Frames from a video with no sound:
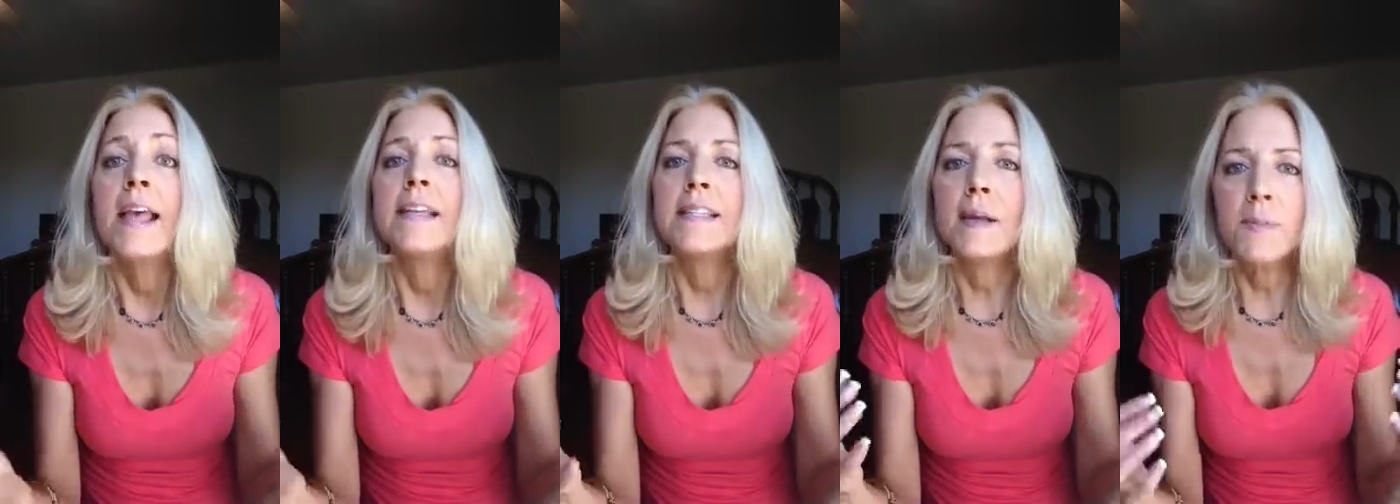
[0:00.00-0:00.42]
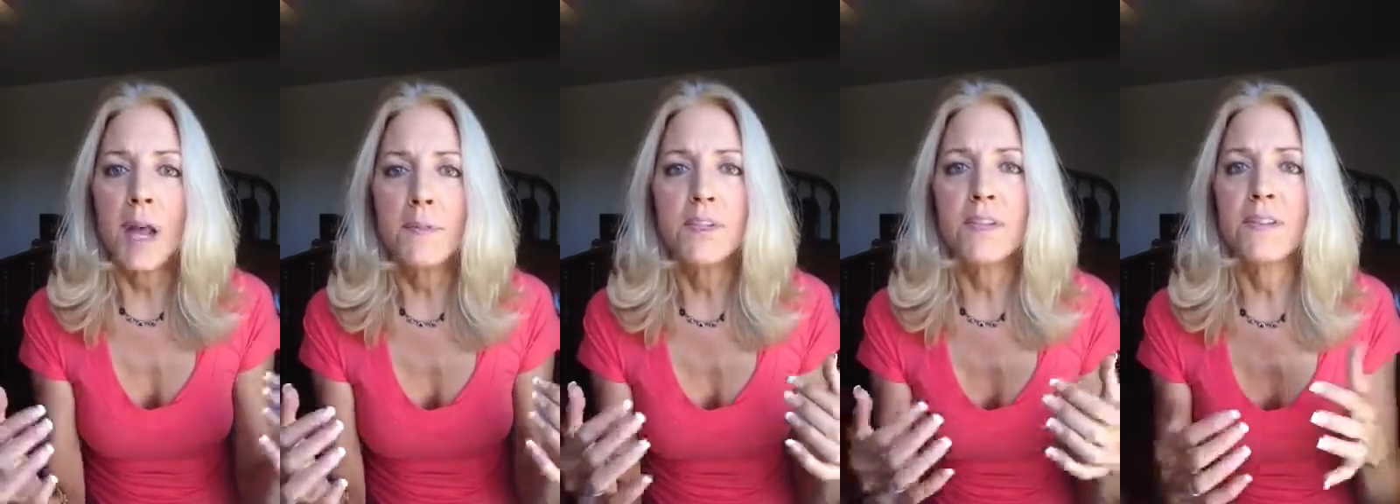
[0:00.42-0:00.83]

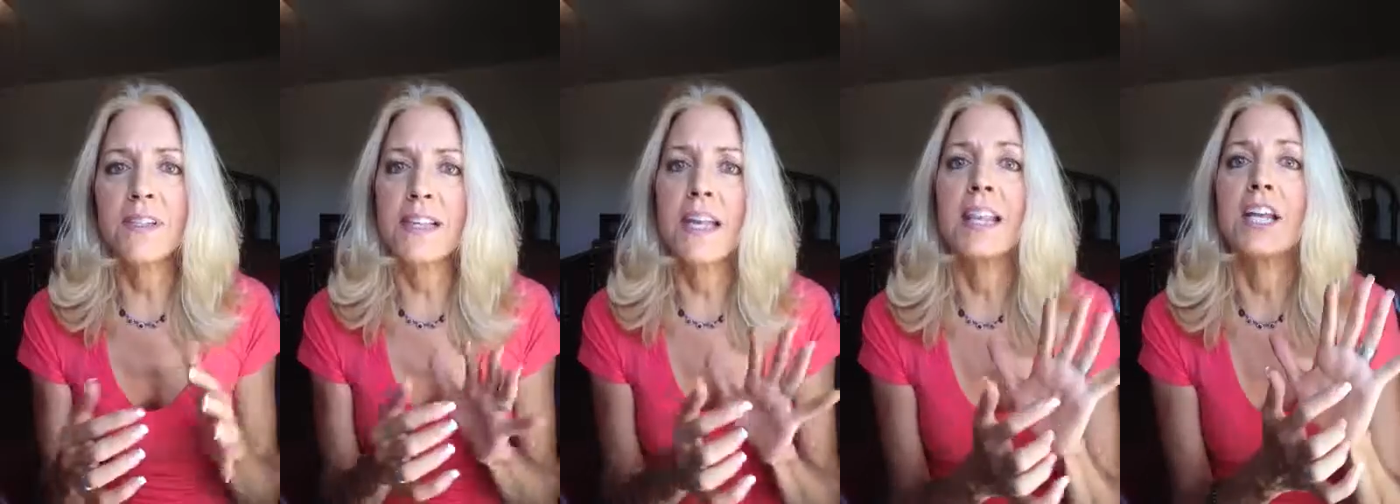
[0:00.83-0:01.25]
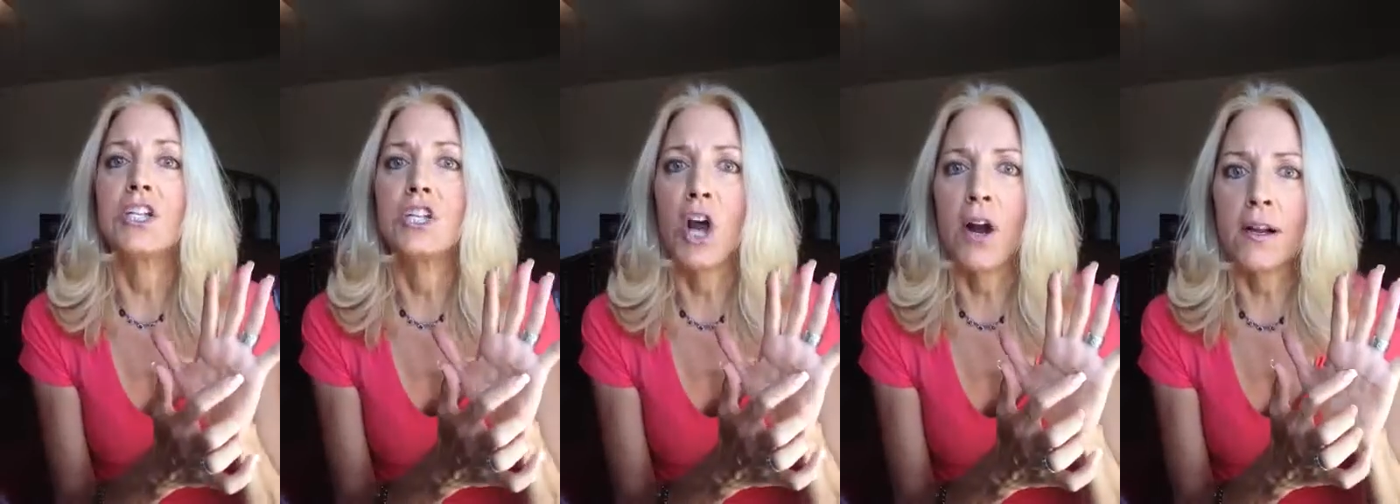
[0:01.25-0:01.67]
sometimes you'll see the
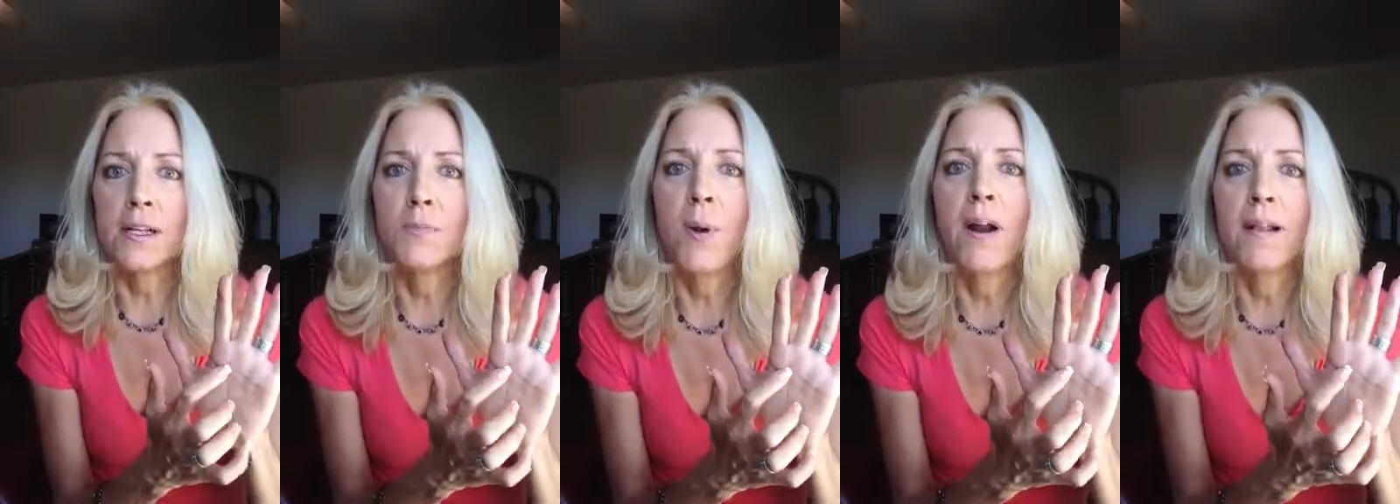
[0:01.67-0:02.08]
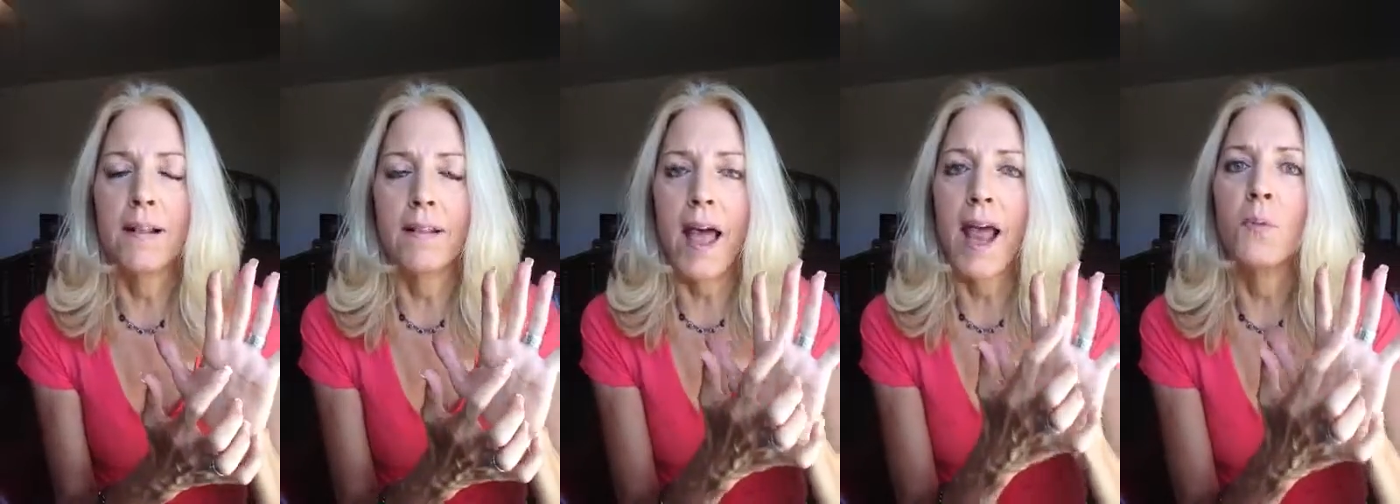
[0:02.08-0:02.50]
darkest part of the
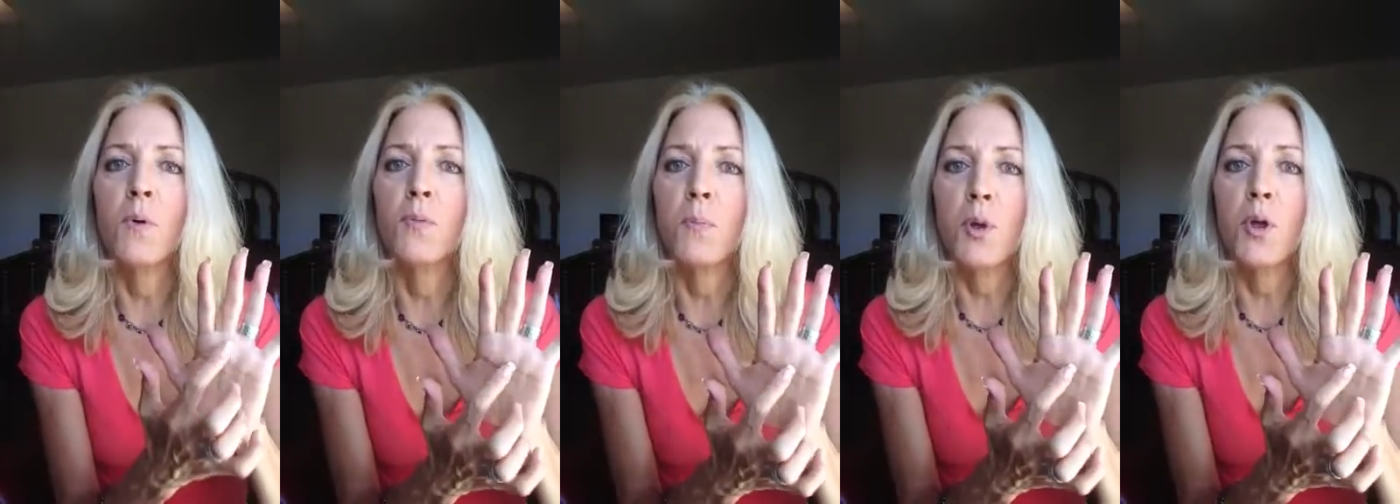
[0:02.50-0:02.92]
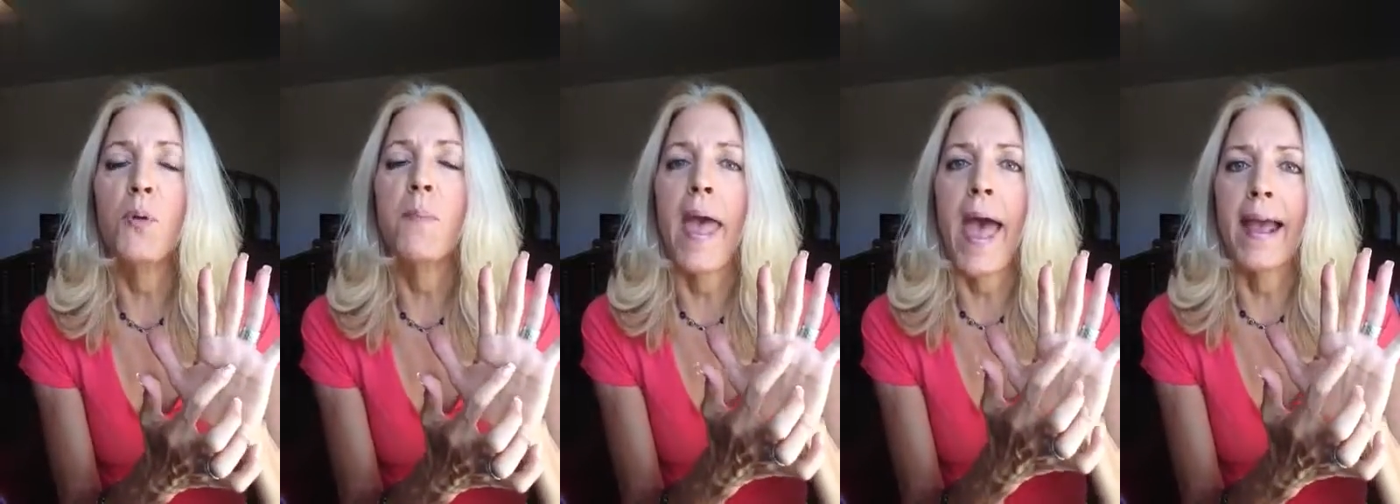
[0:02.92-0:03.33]
line will pull
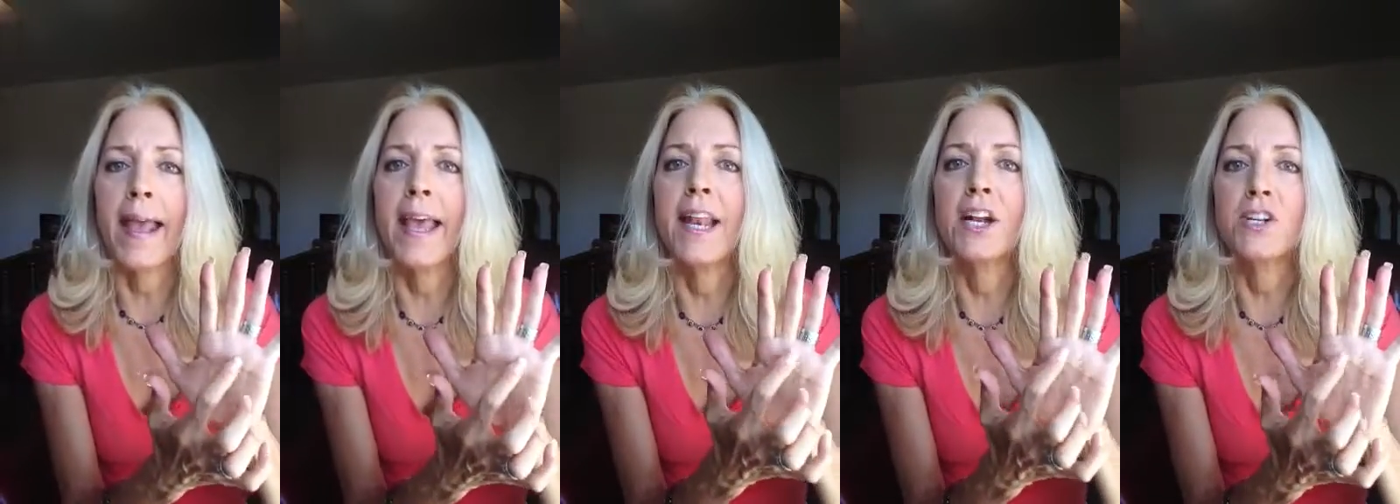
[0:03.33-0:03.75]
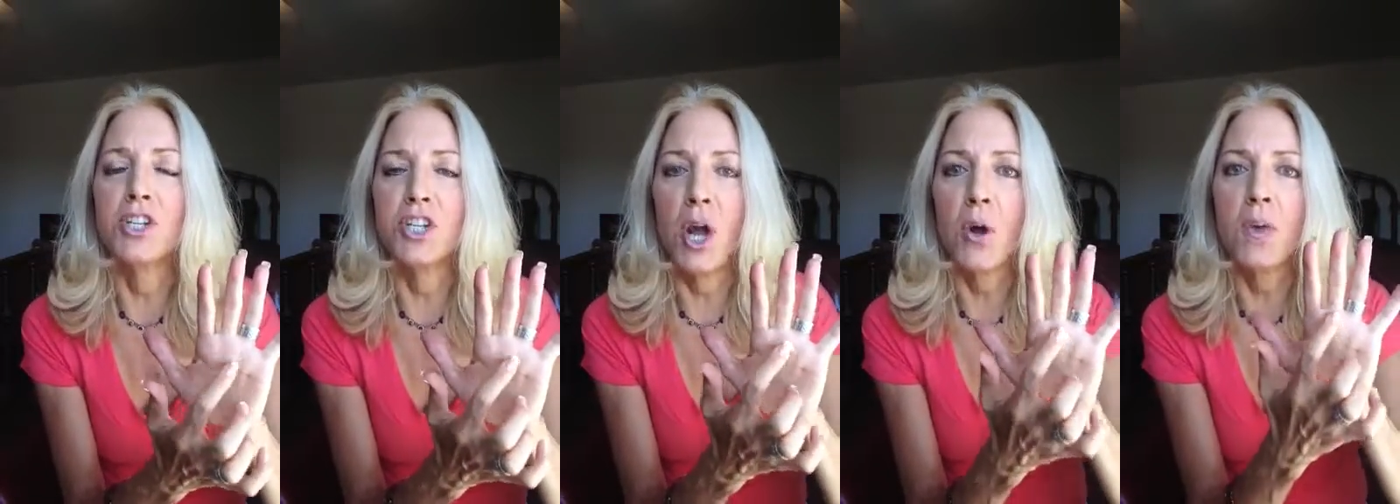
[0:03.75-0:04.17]
back and it'll
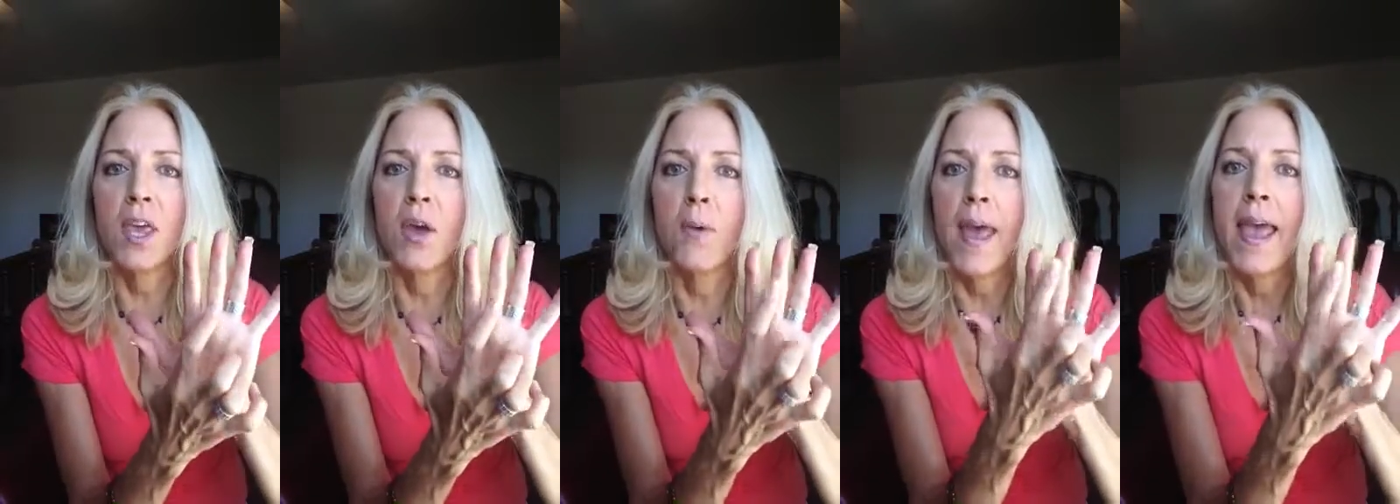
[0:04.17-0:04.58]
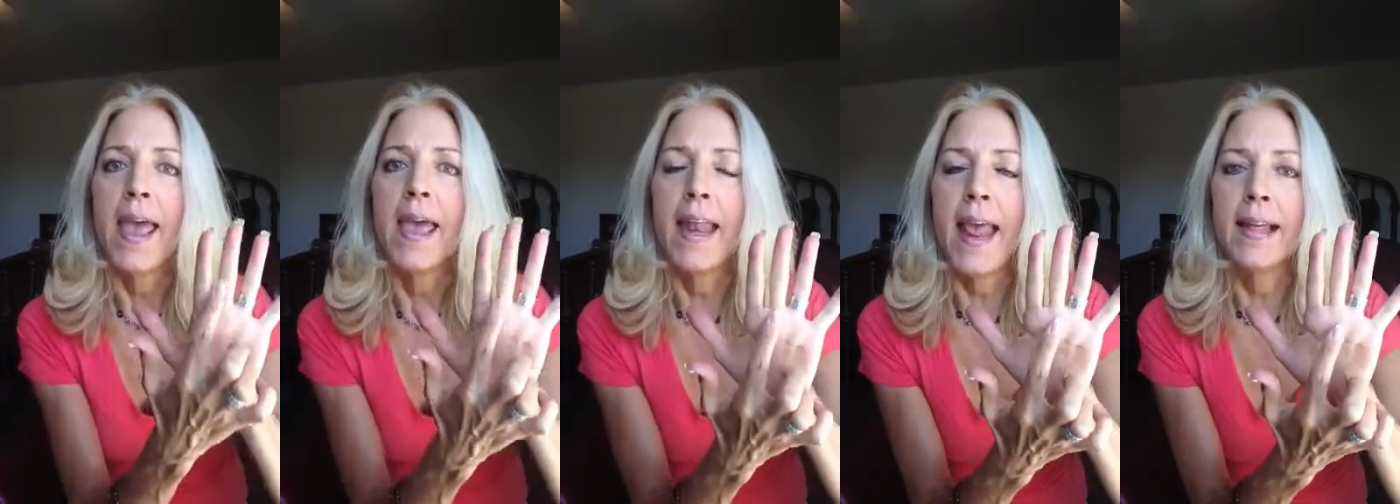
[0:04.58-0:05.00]
show you
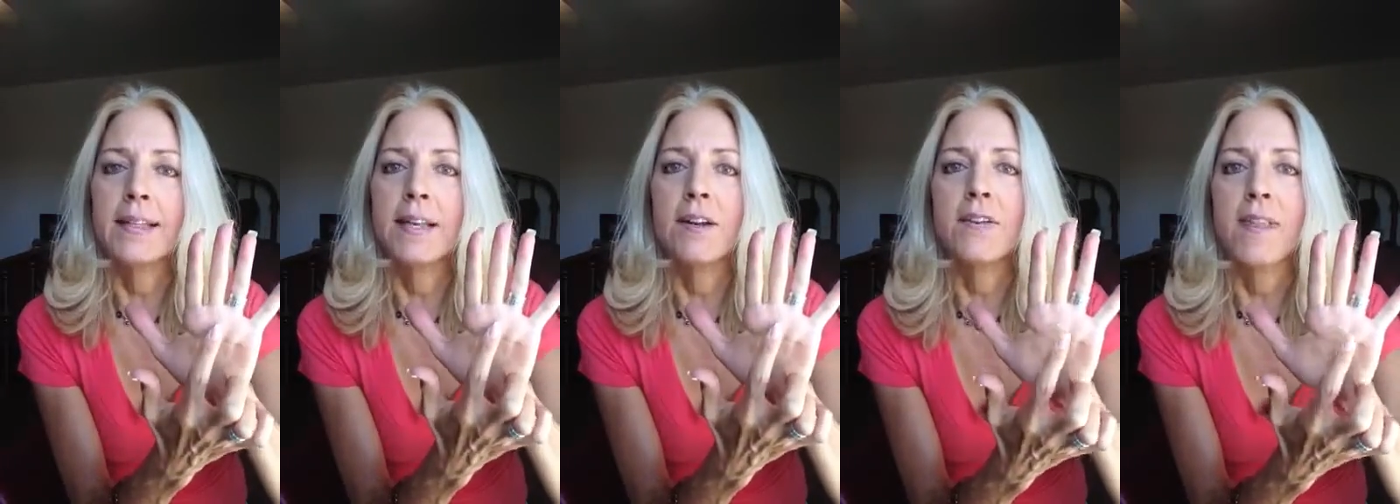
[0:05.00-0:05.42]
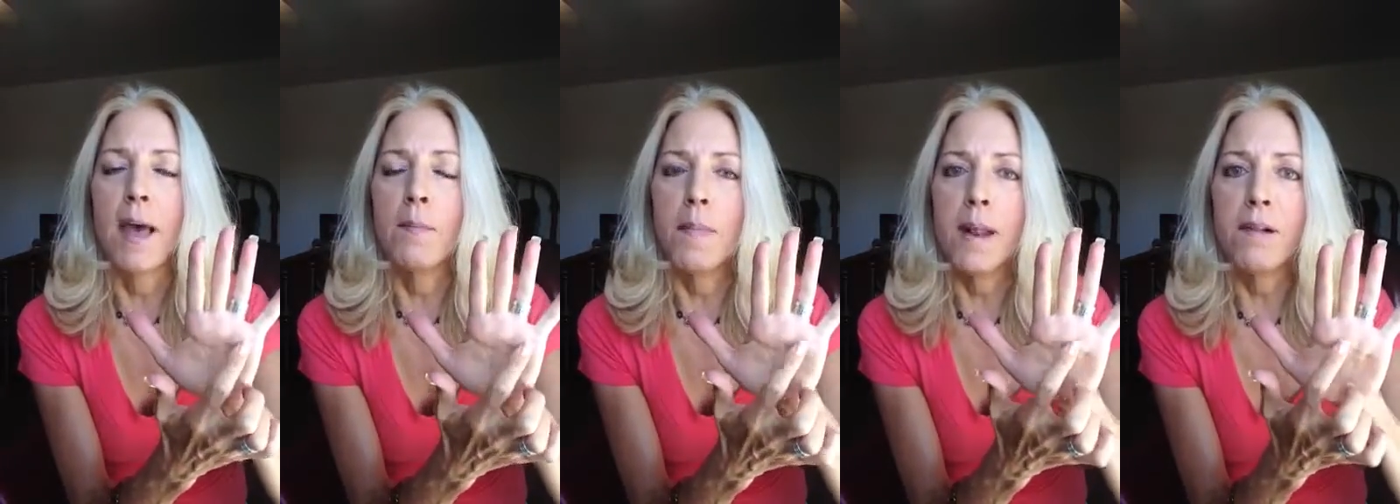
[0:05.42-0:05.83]
it ends under
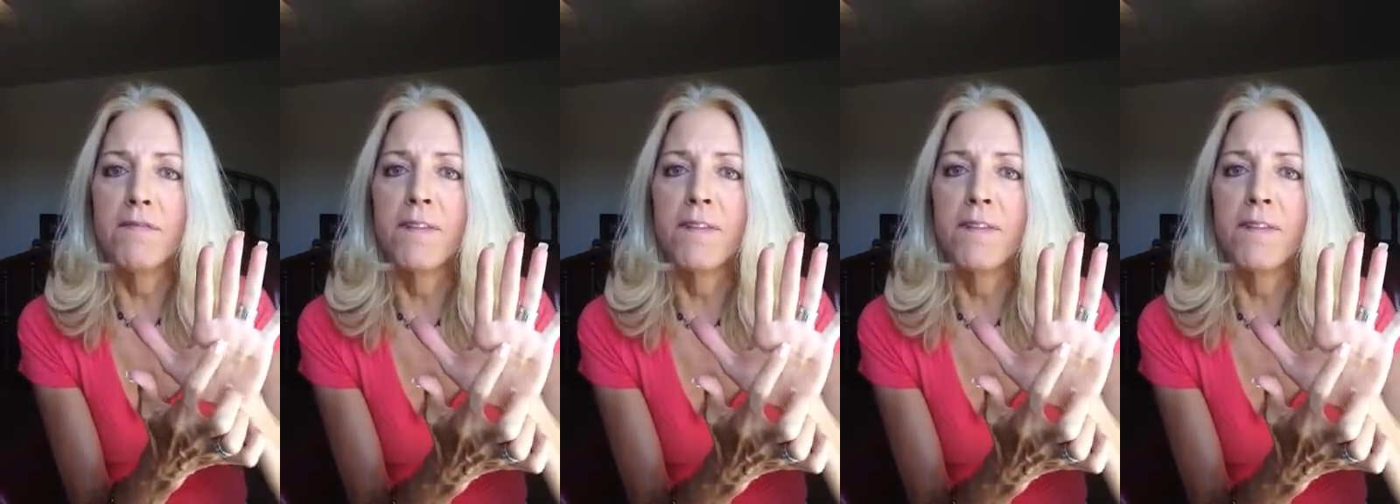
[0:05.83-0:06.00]
that middle